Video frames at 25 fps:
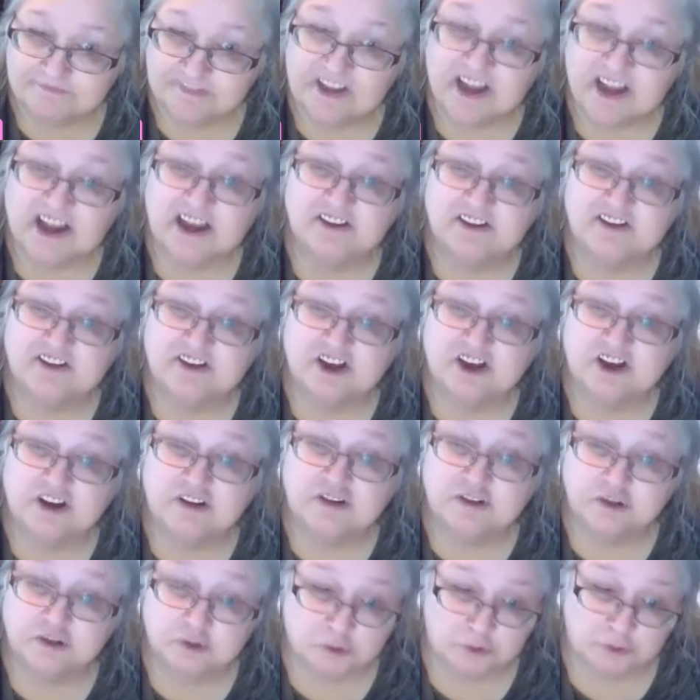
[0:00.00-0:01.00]
Ducks are
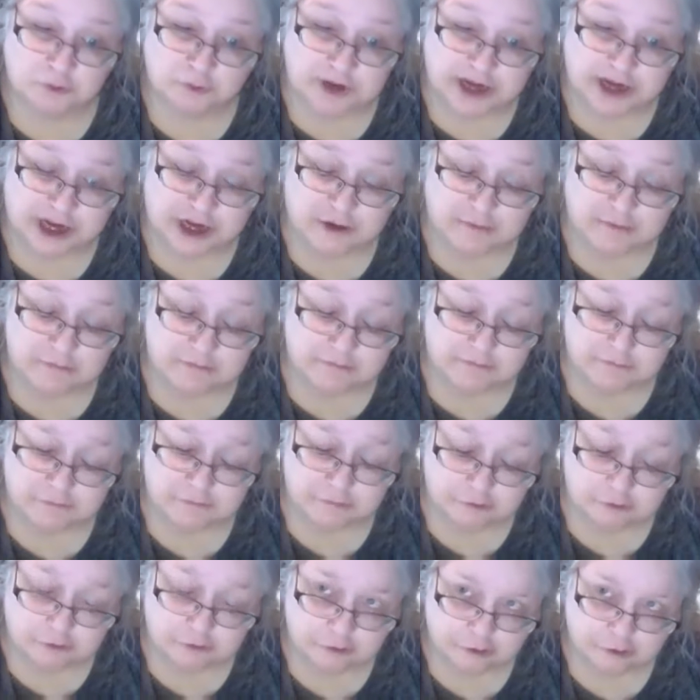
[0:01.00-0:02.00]
screwy.
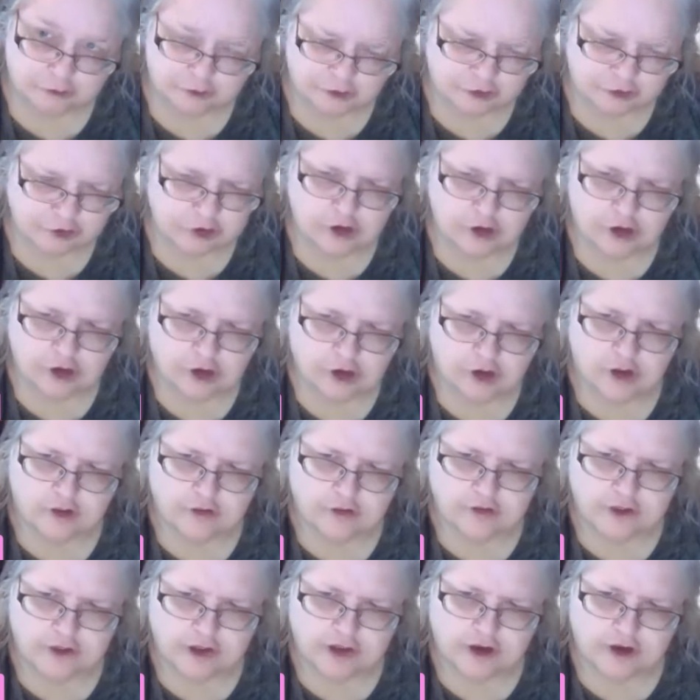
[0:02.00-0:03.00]

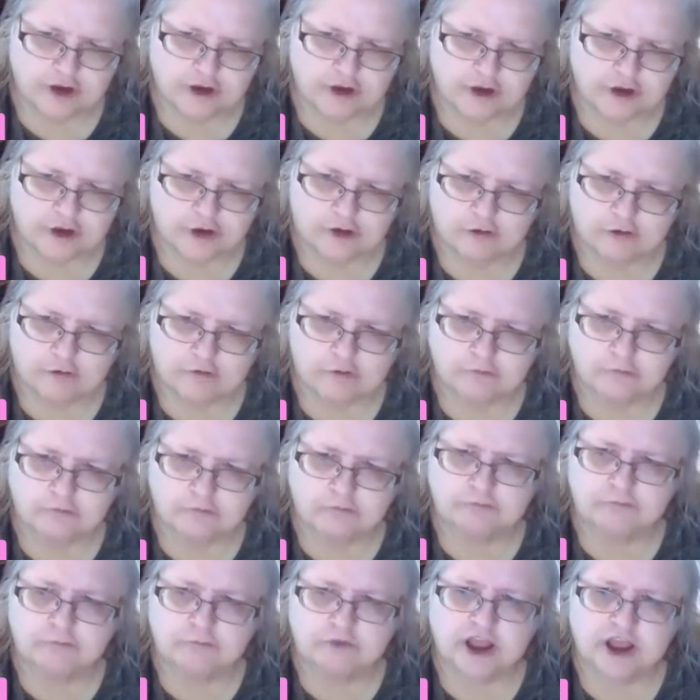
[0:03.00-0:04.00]
They are,
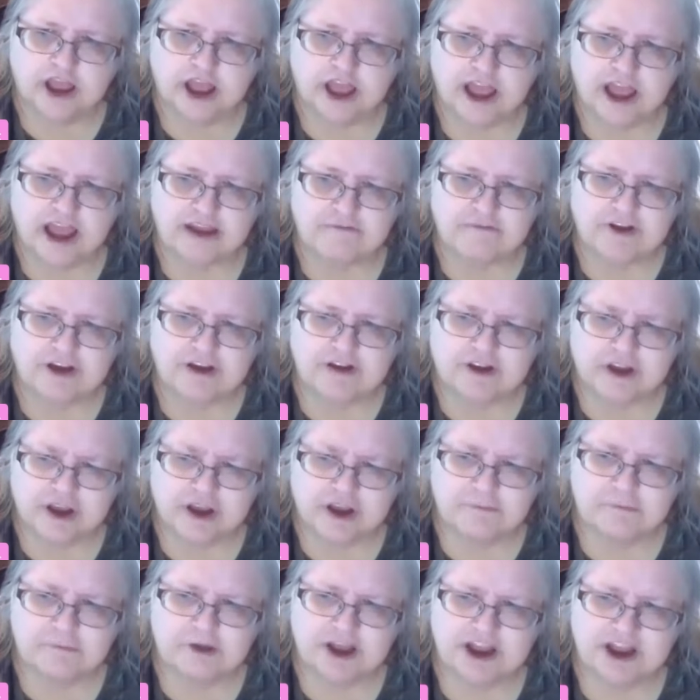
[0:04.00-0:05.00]
every
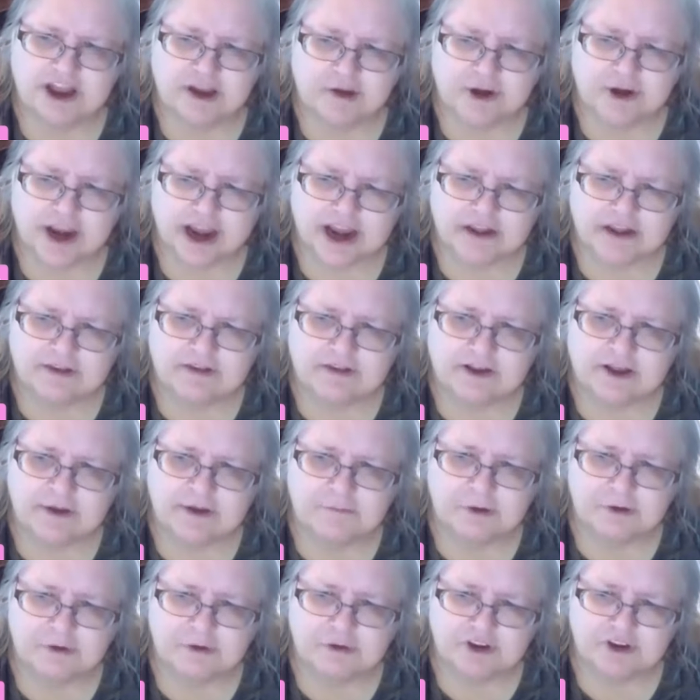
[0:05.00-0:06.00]
time I hear anything
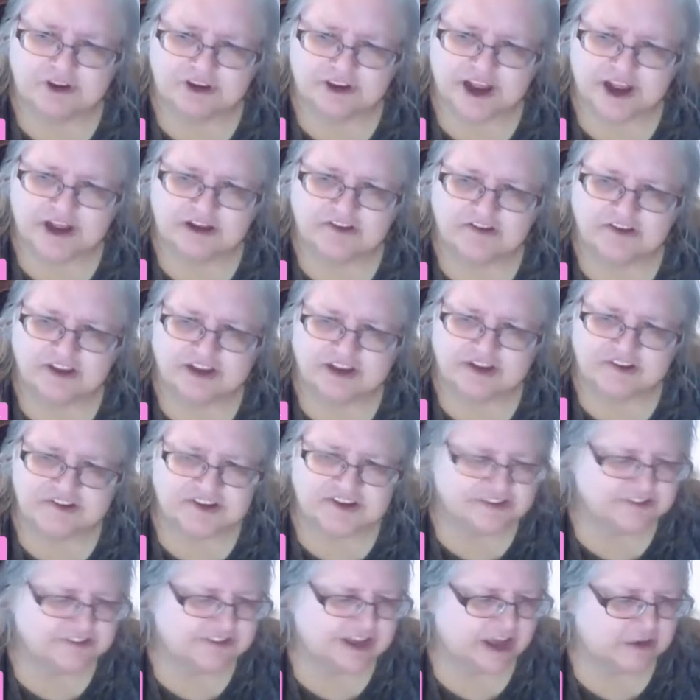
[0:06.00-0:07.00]
about ducks, it
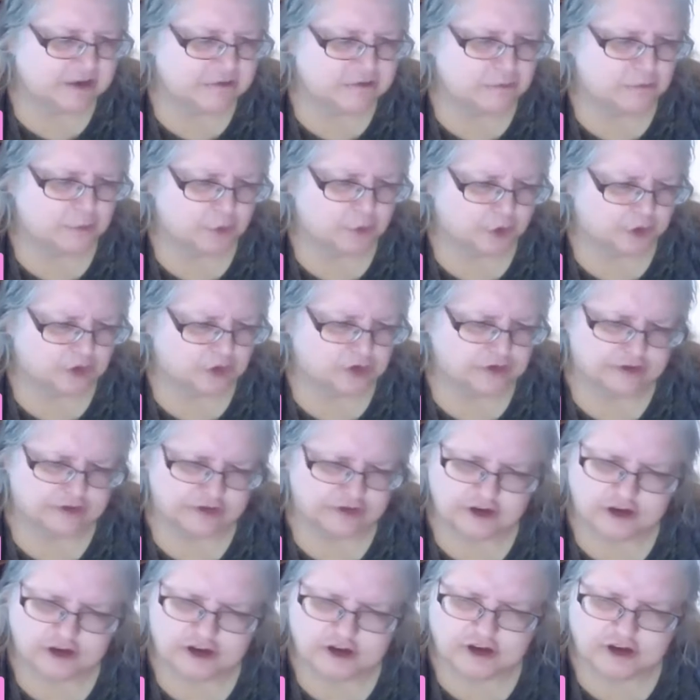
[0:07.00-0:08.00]
just gets worse.